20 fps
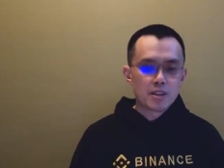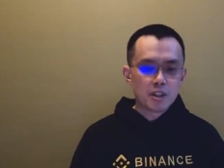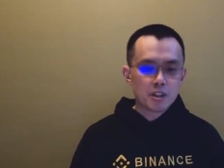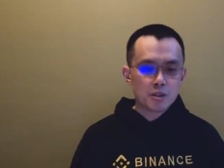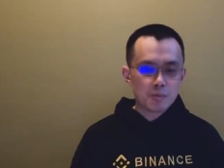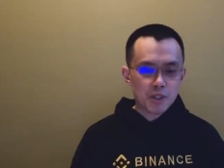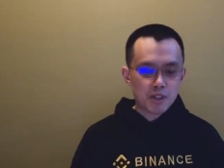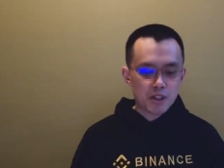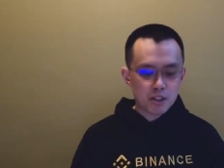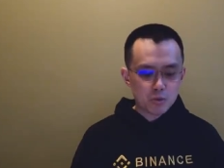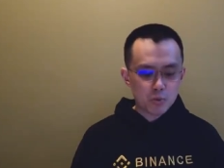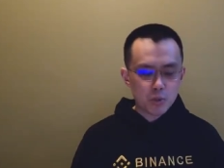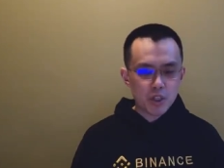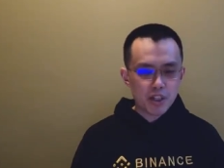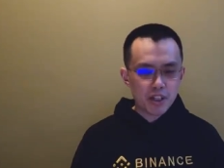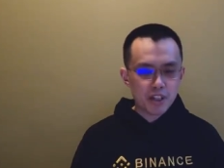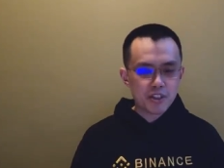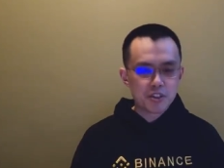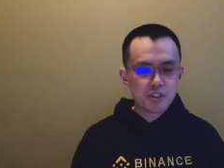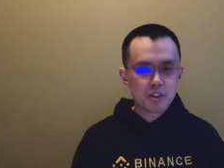just because
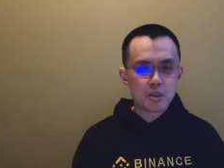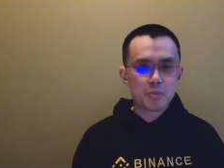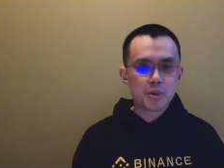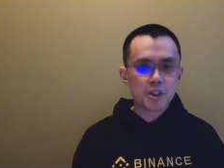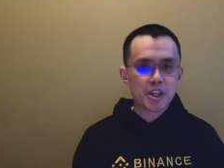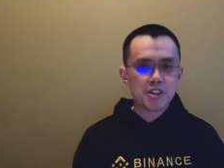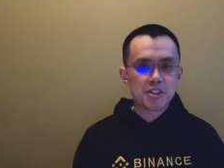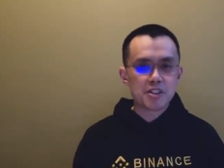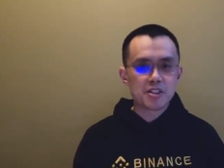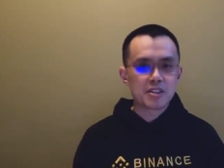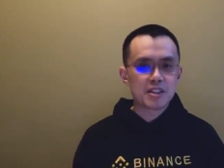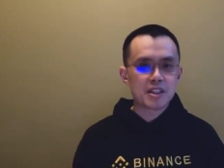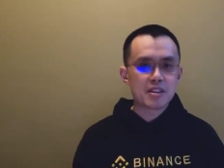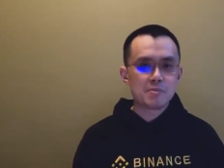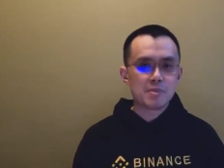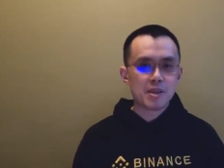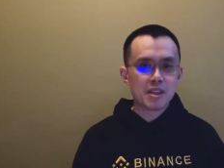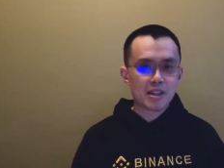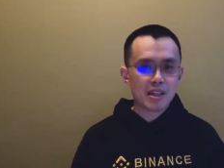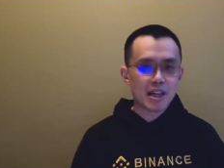we're in a simulation
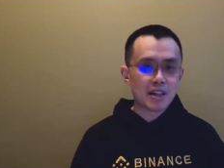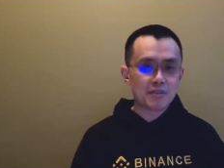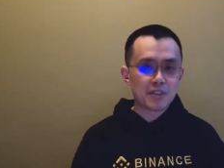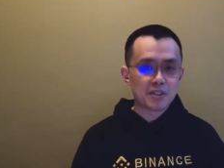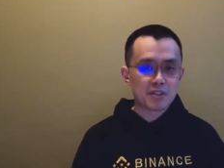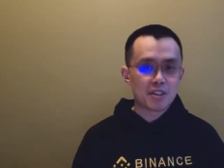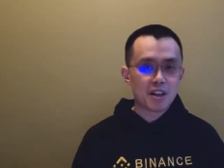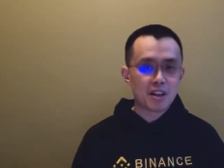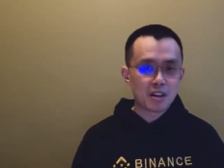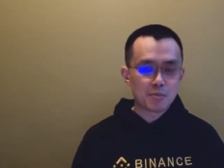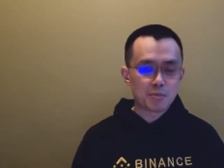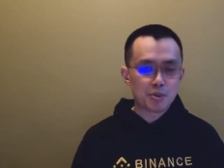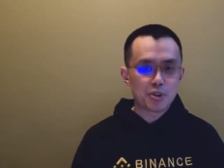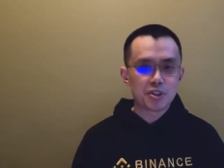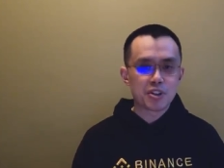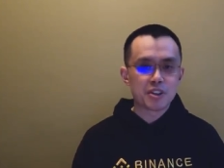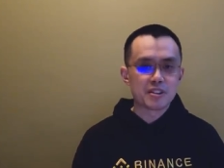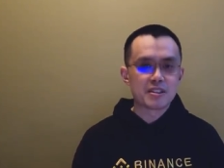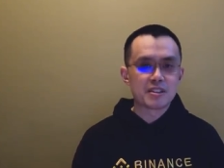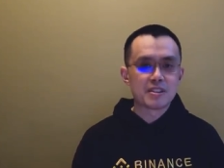doesn't mean life is not
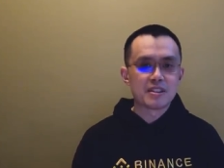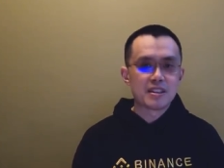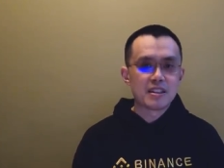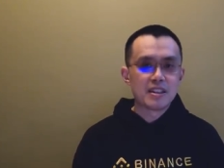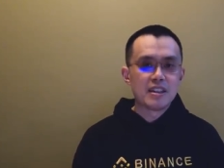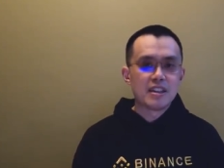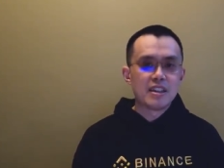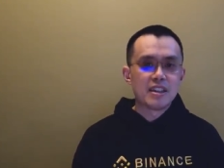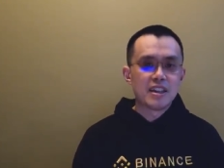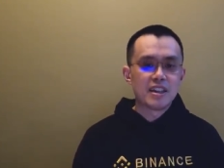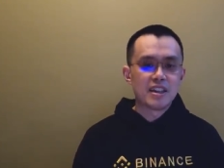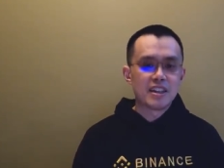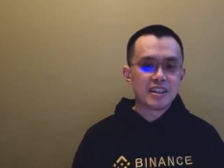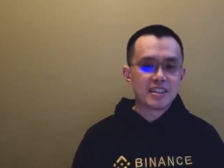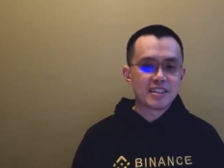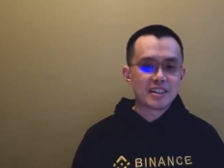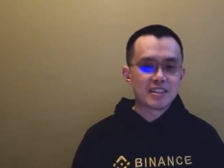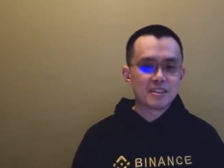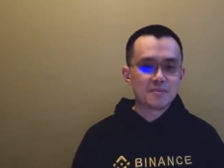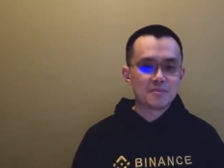important. Uh,
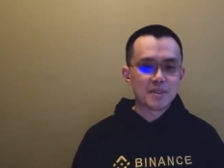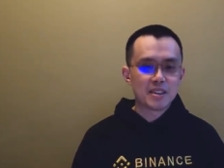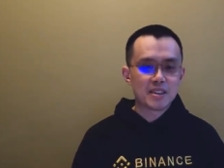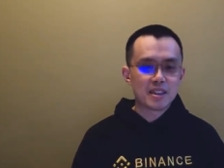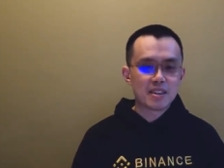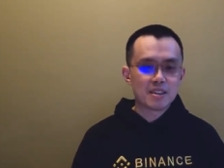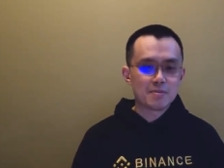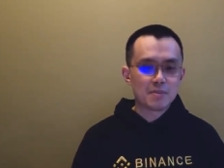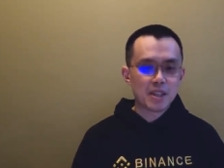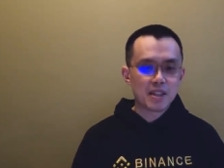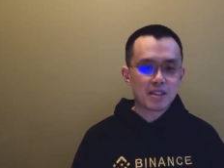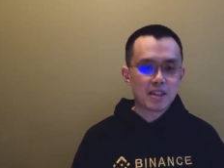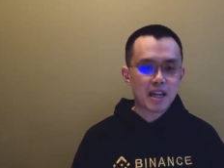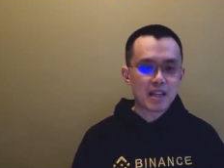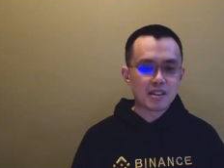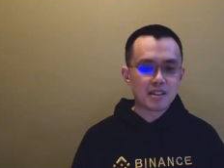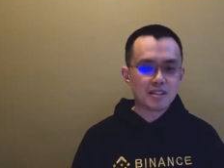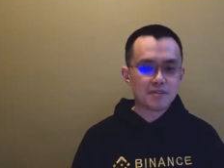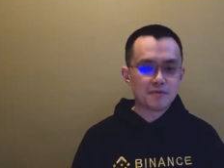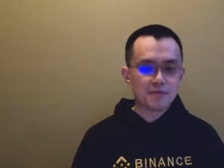it, doesn't, it doesn't mean
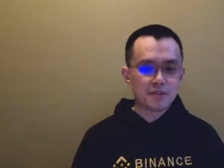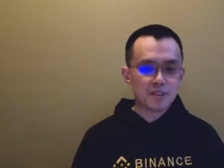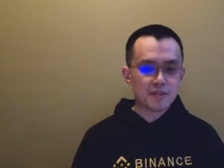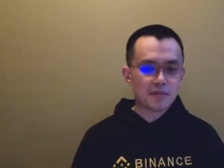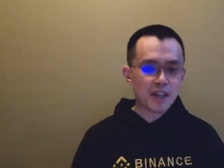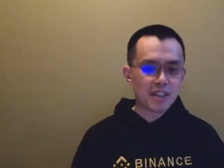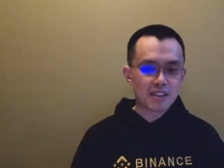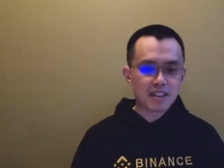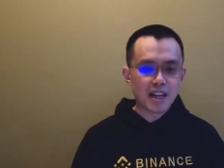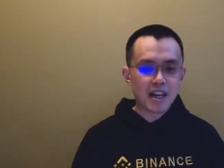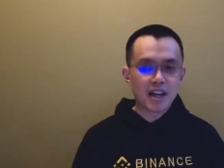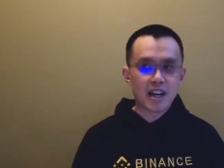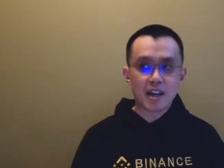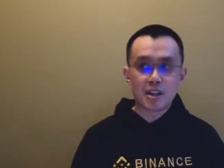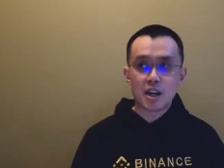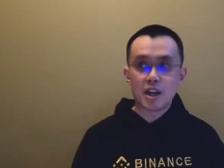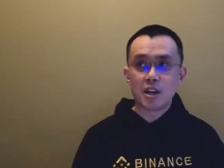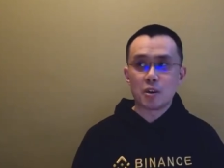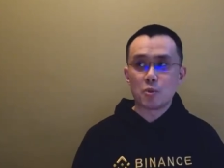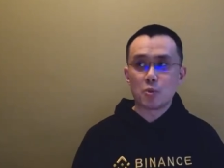that if, if I
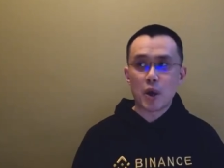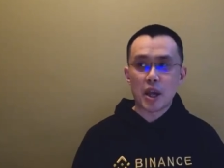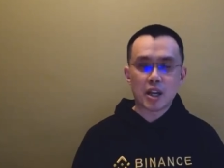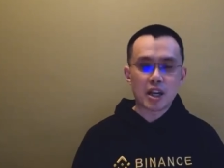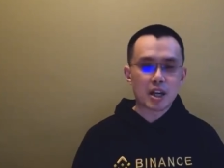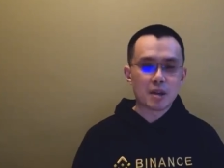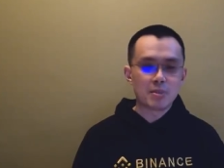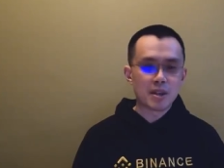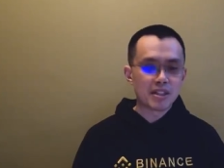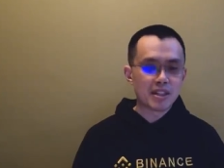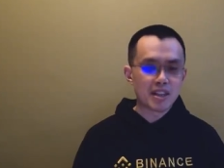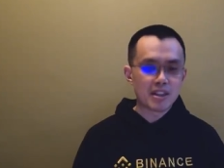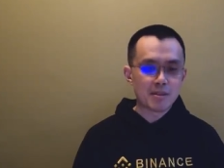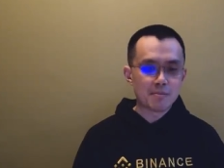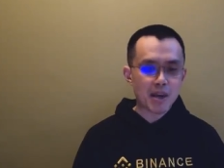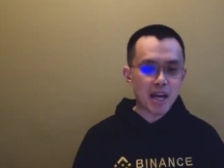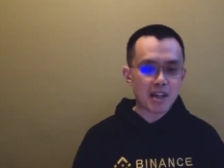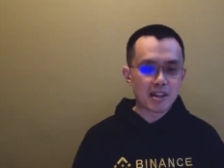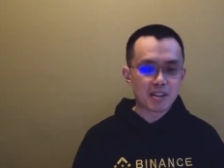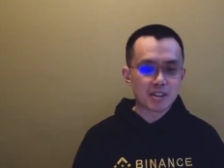die, I, will wake up and
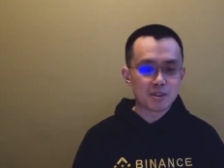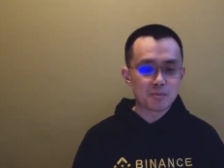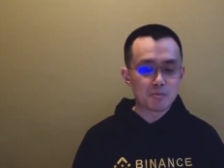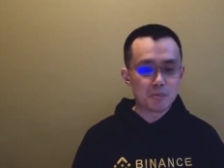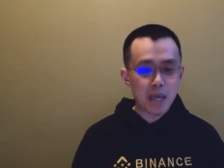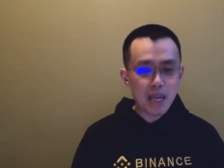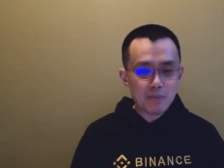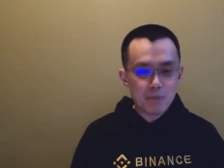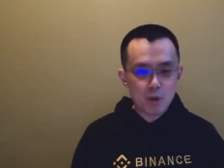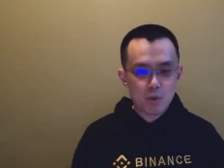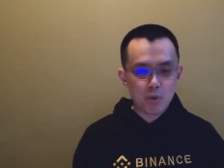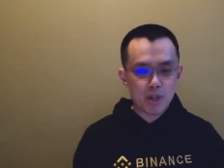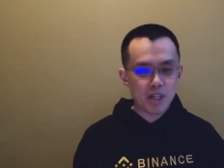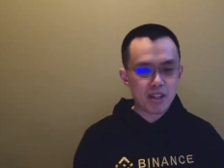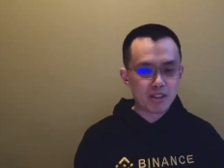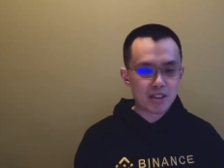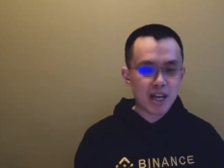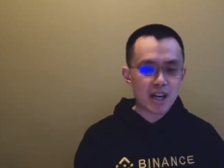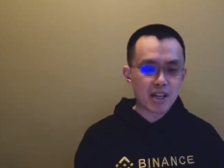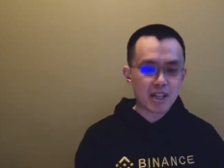nothing matters. Maybe we're
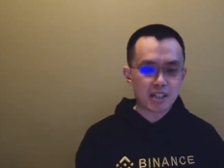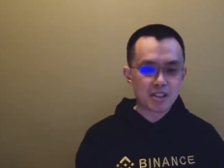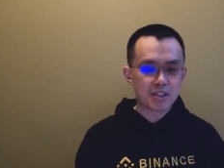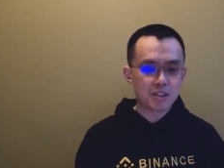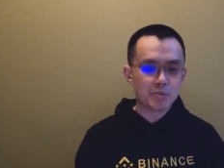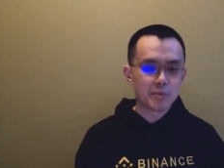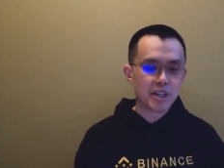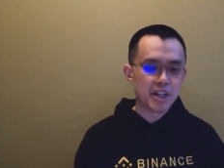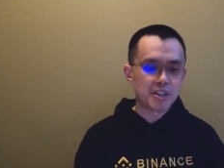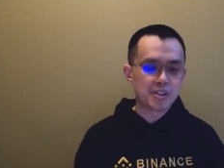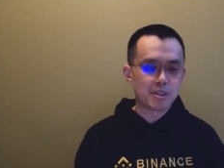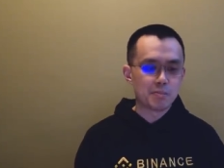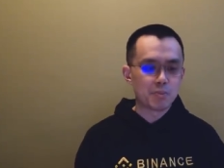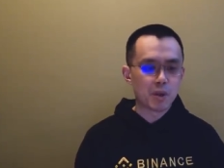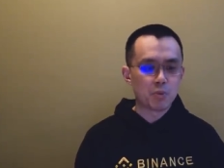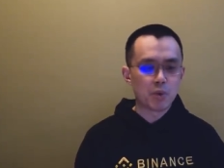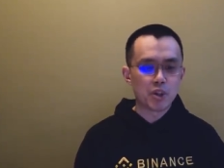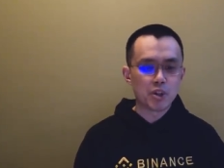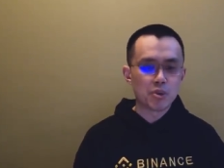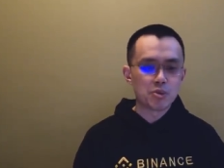in that kind of simulation,
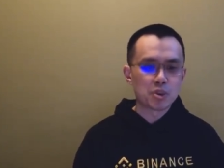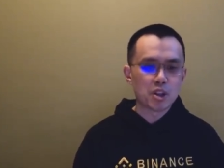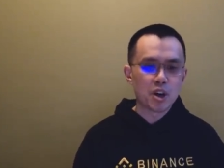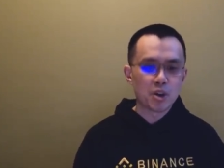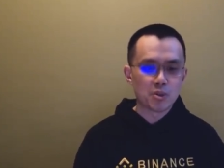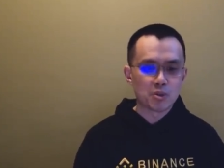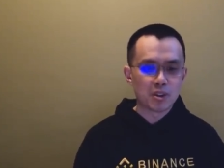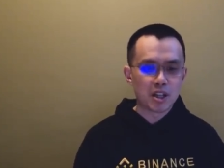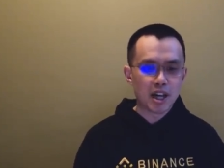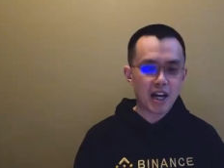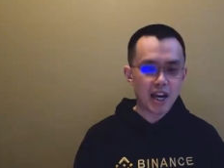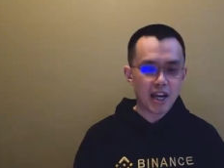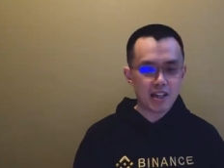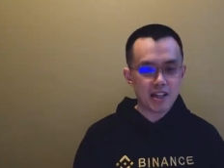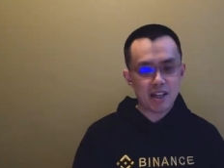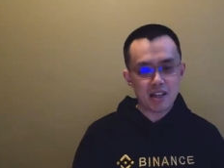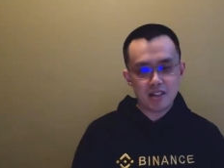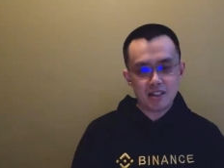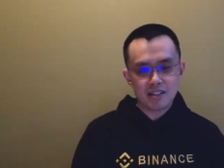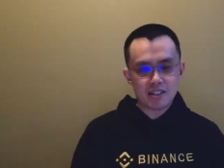but we don't know. I,
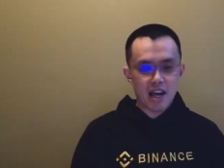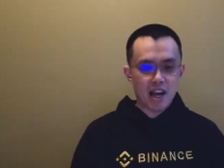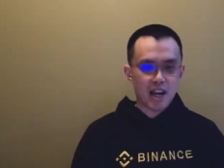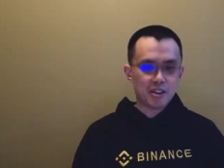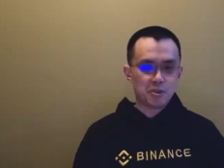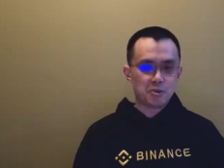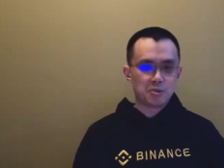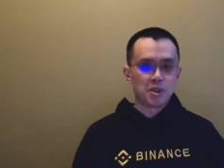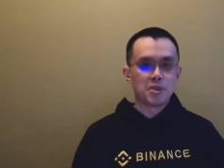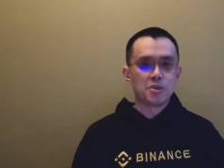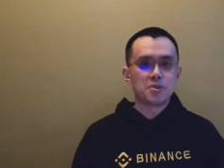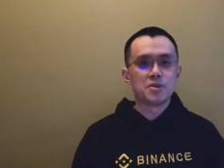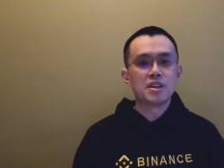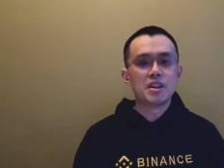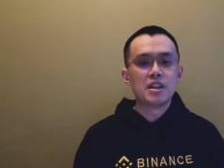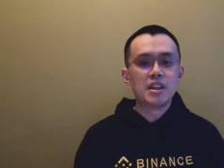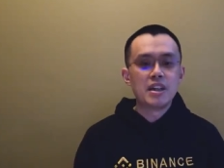at least I don't know.